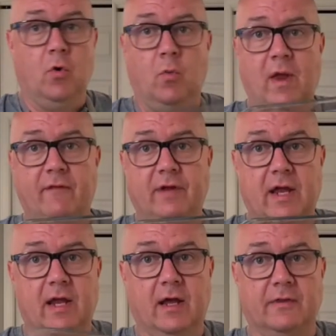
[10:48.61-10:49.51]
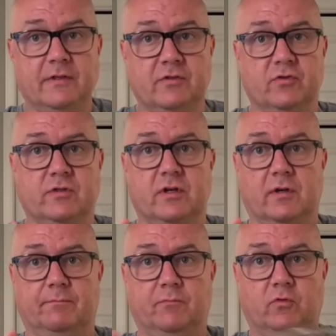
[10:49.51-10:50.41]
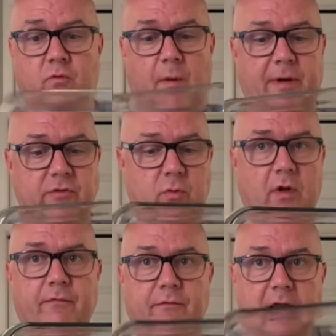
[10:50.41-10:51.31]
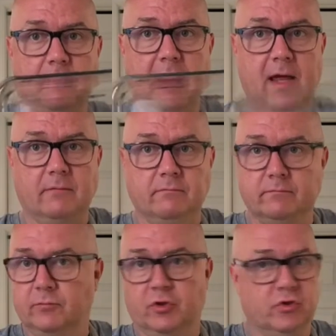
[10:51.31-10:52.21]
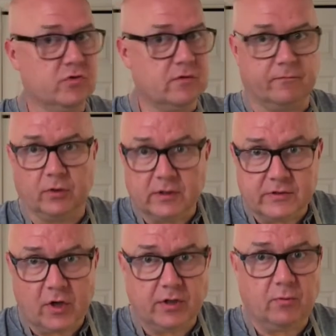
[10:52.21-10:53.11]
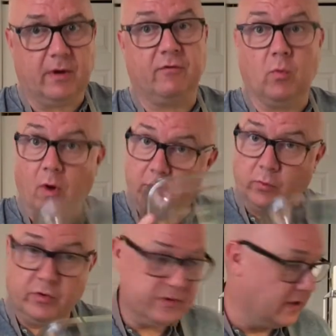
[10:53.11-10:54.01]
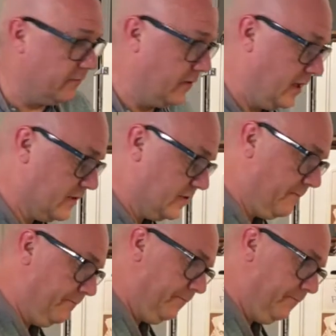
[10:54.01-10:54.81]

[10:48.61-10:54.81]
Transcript: we have this is just a 12 by 12 cake pan. You could use it for a lasagna, whatever you want. We're using it for this.